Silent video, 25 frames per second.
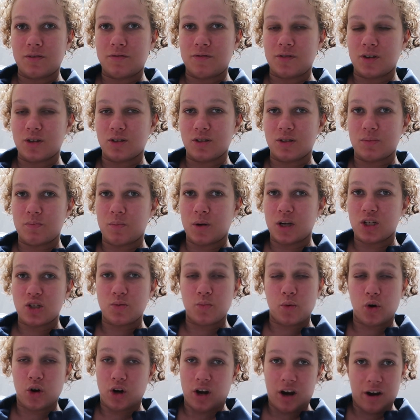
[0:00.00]
feels much
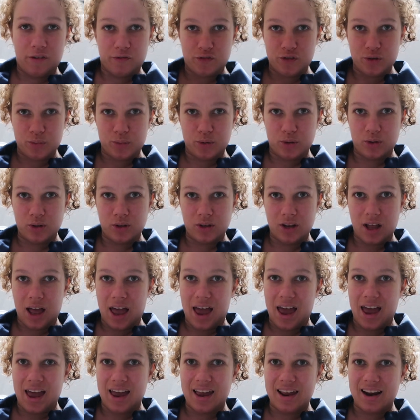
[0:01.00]
more comfortable,
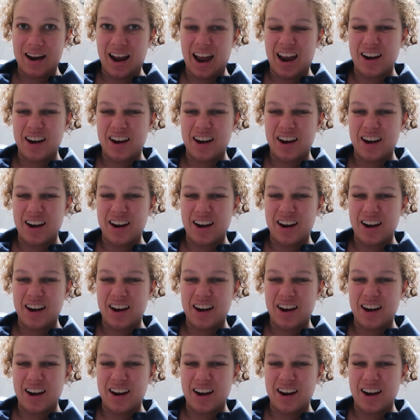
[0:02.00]
and